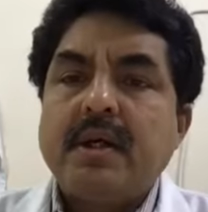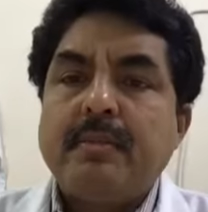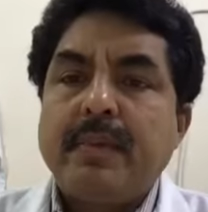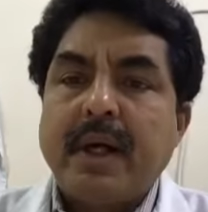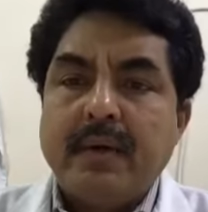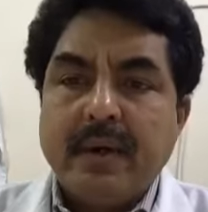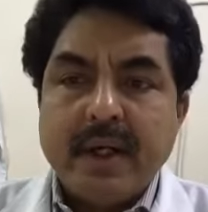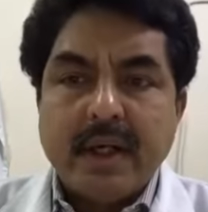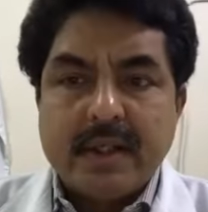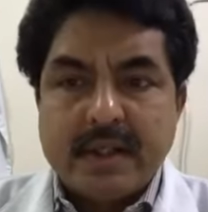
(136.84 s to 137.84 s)

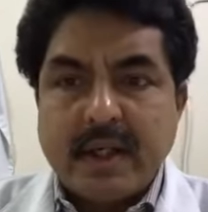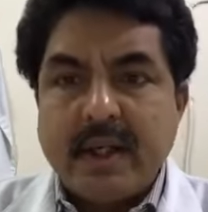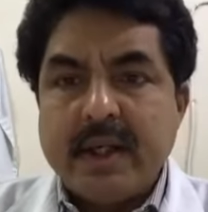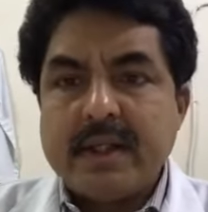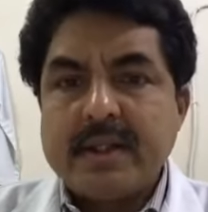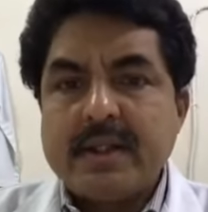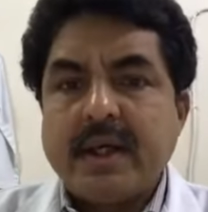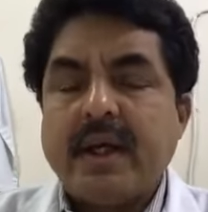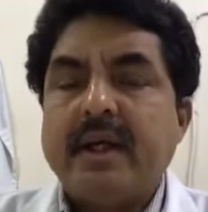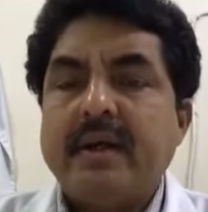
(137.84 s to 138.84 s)
pilonidal sinus
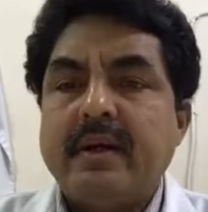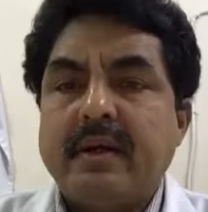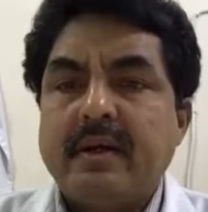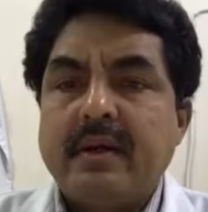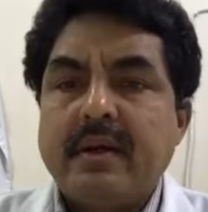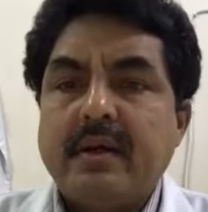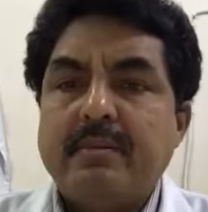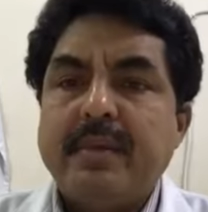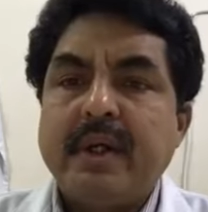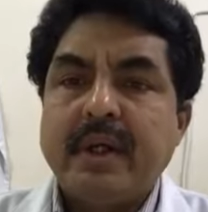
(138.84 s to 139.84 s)
and
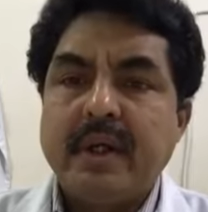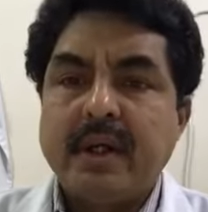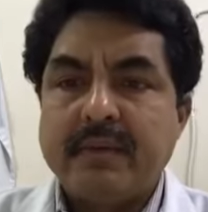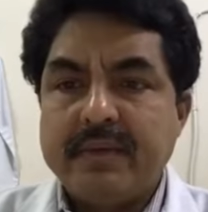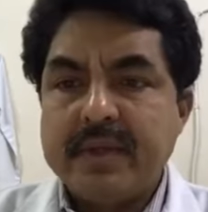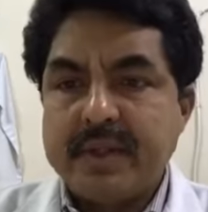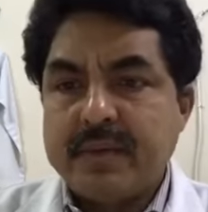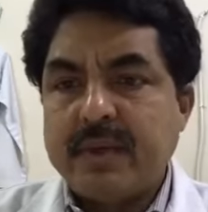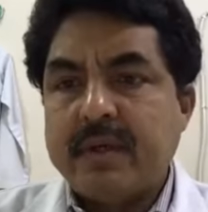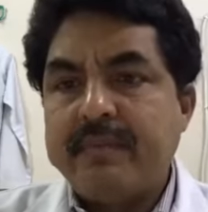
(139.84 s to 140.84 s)
perianal
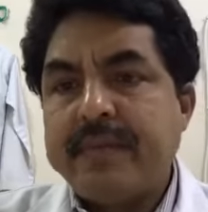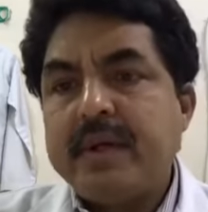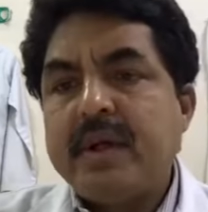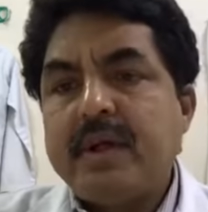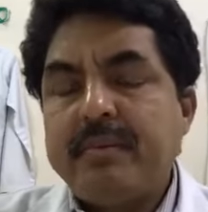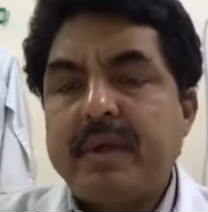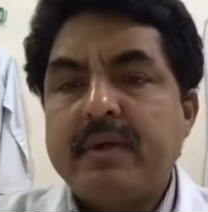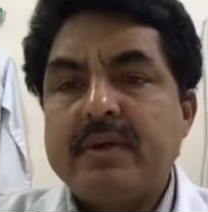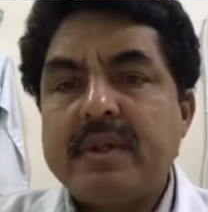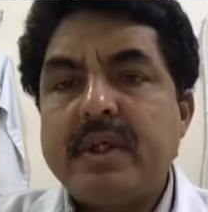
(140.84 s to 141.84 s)
fistula,
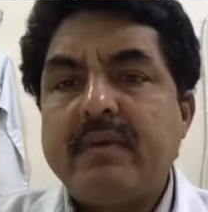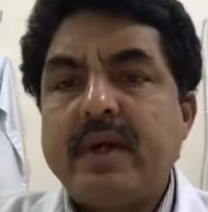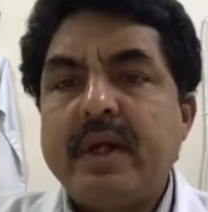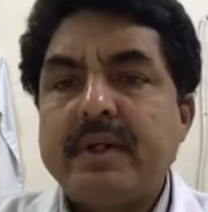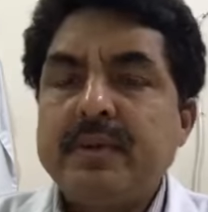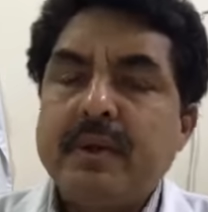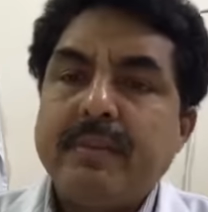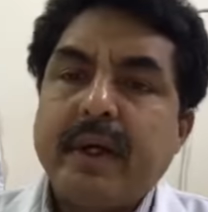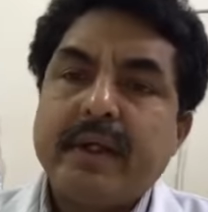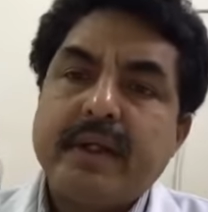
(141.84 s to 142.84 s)
because in our day-to-day
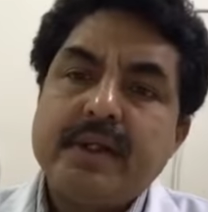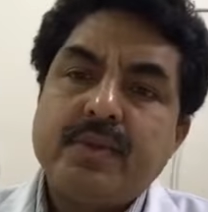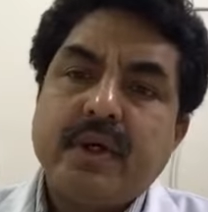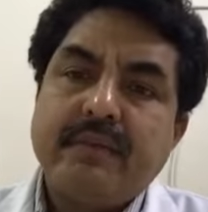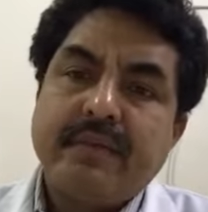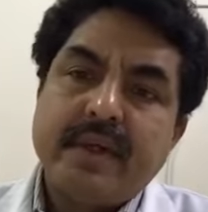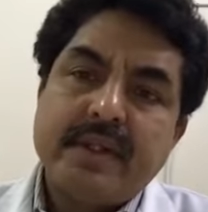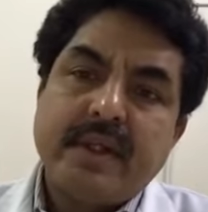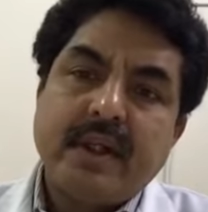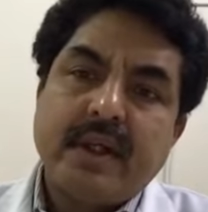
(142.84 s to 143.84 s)
practice we are
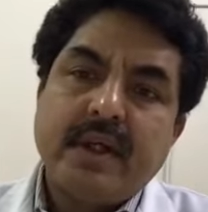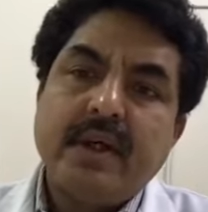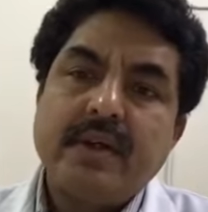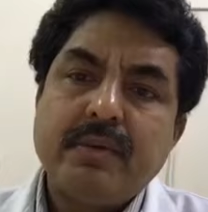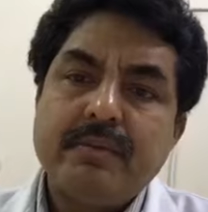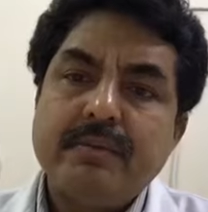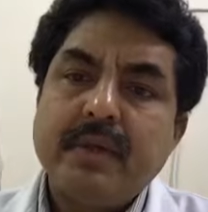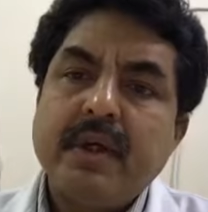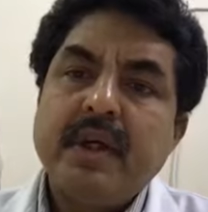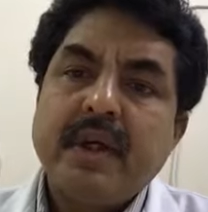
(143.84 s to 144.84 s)
facing a lot of
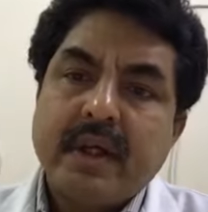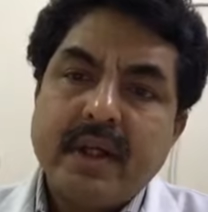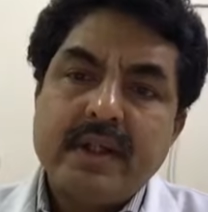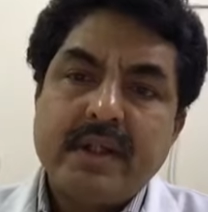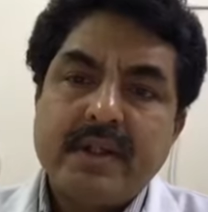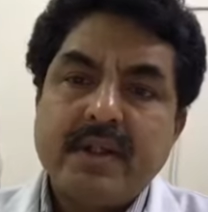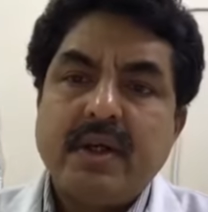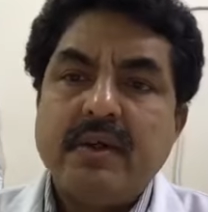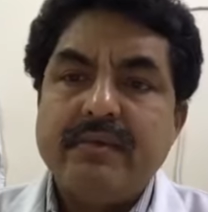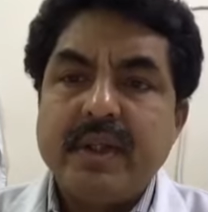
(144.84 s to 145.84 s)
cases
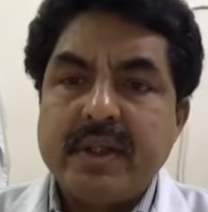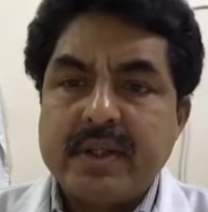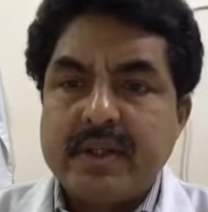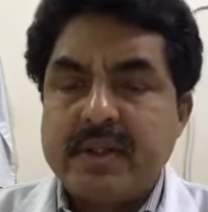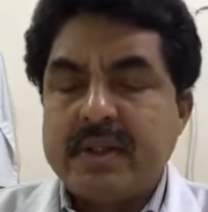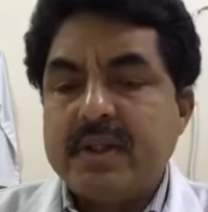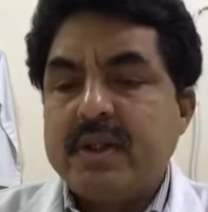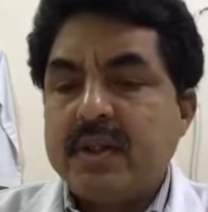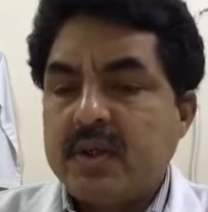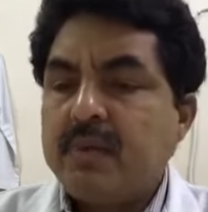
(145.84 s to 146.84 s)
of this
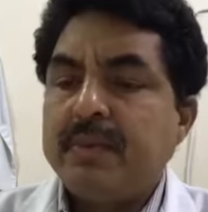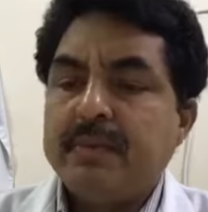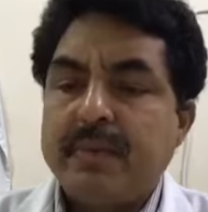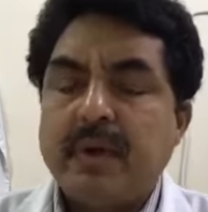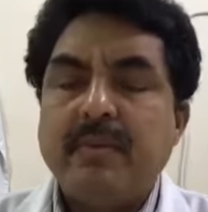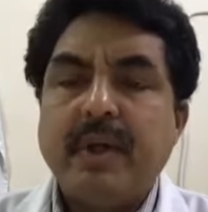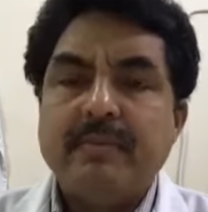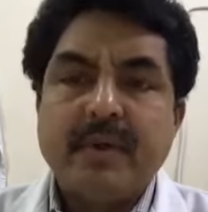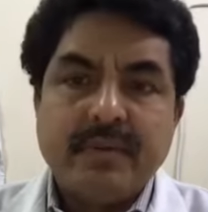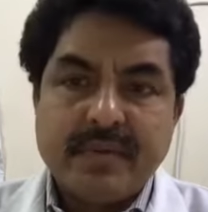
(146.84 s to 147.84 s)
common
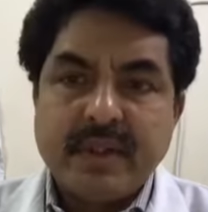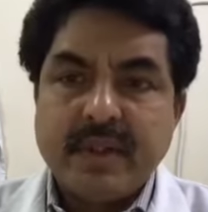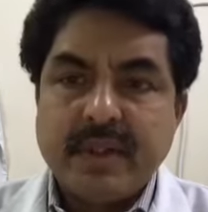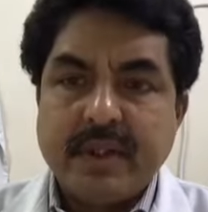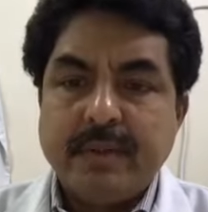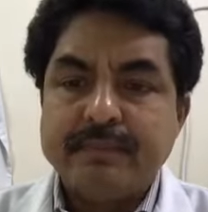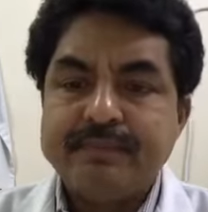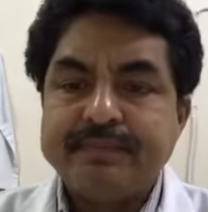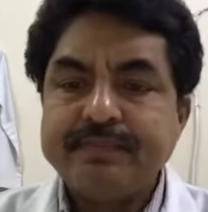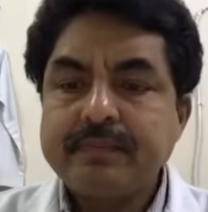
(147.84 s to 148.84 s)
problem of surgery,
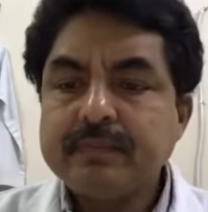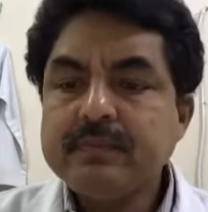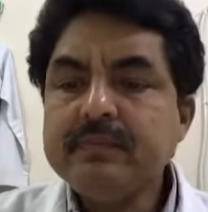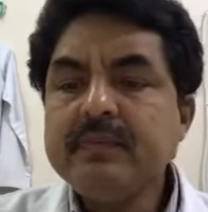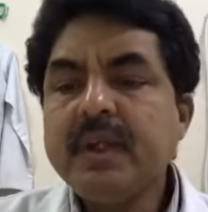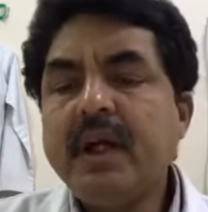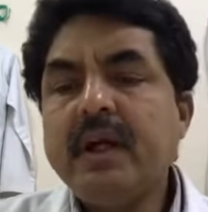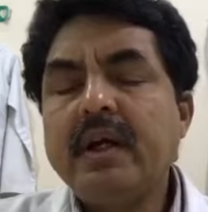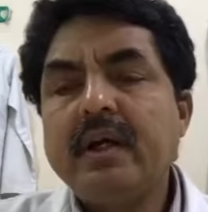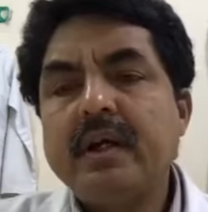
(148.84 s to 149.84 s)

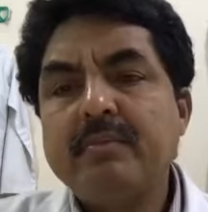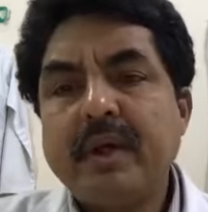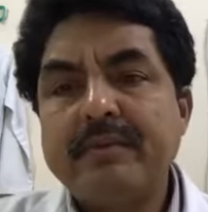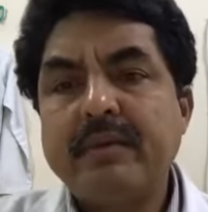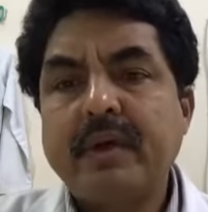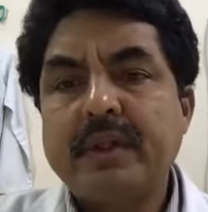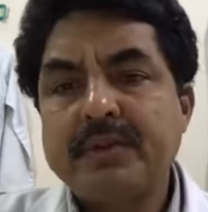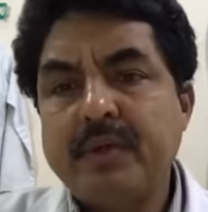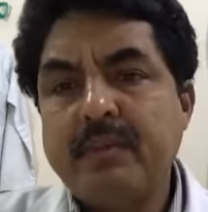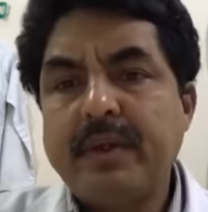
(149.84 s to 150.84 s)
and my
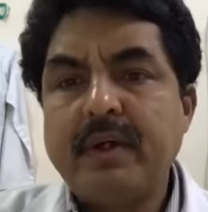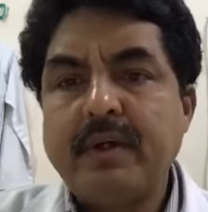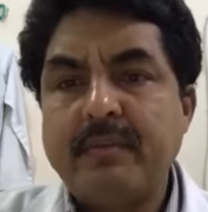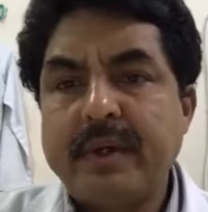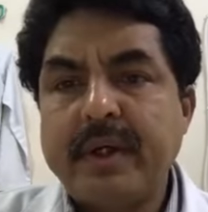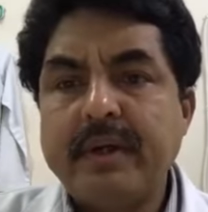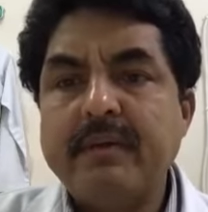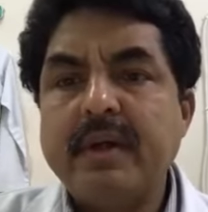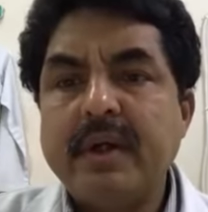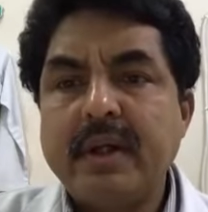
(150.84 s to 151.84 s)
focus will be on
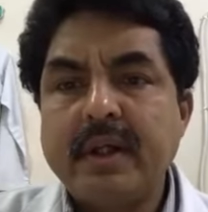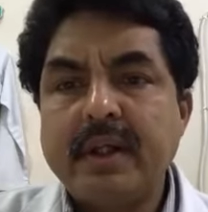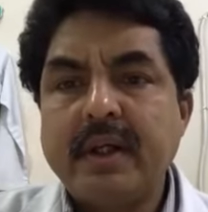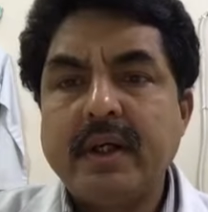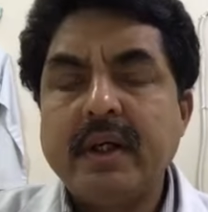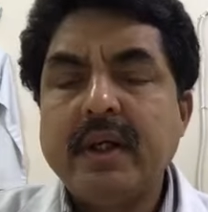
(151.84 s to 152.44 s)
particularly the